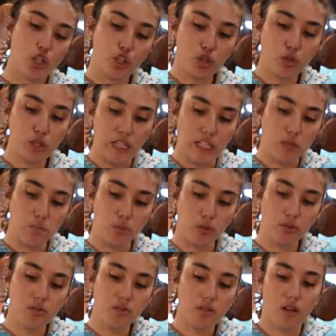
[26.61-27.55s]
2
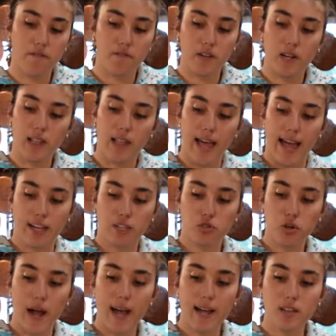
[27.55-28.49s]
teaspoons of vanilla
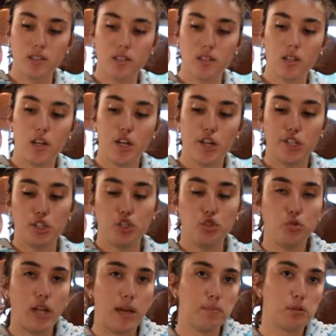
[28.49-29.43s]
extract,
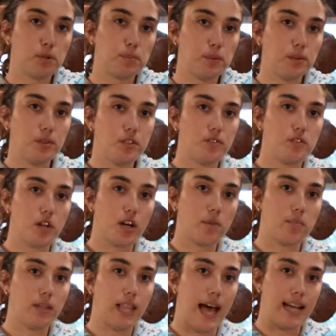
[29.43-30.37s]
2 tablespoons of
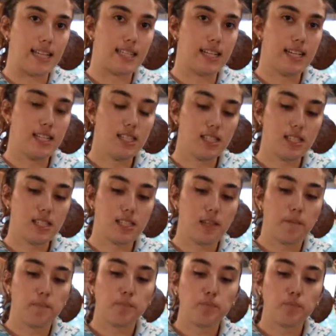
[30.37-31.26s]
dark molasses,